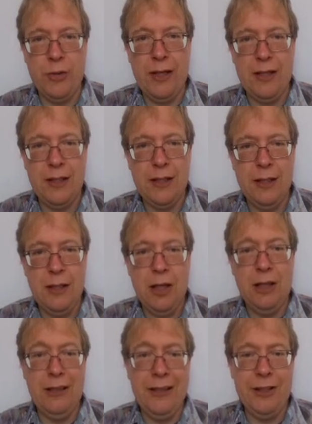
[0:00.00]
right?
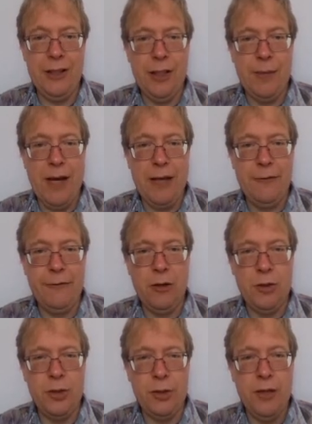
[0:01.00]
A linear demand
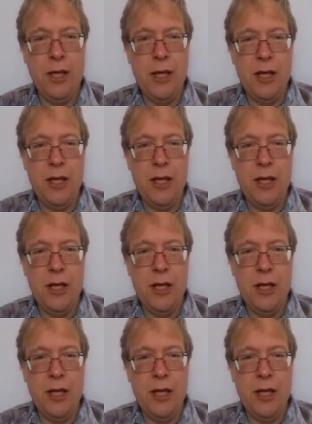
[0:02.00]
function.